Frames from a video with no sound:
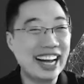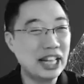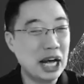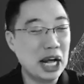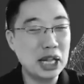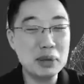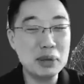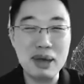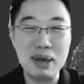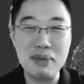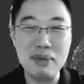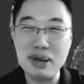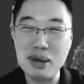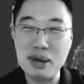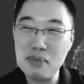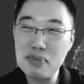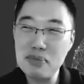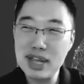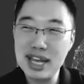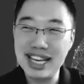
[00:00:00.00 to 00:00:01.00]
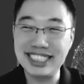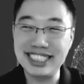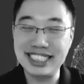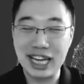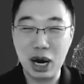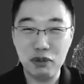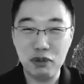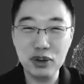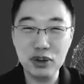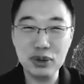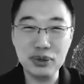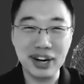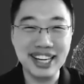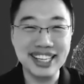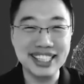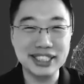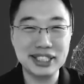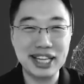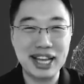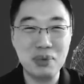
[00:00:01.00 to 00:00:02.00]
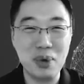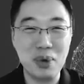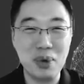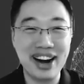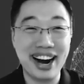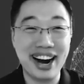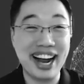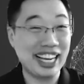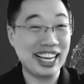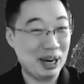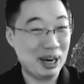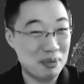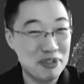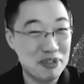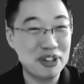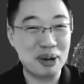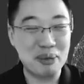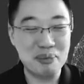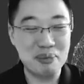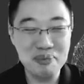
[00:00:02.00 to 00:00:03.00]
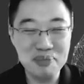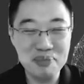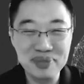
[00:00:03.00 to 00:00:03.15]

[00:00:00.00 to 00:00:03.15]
I think maybe it's helpful to understand where I come from.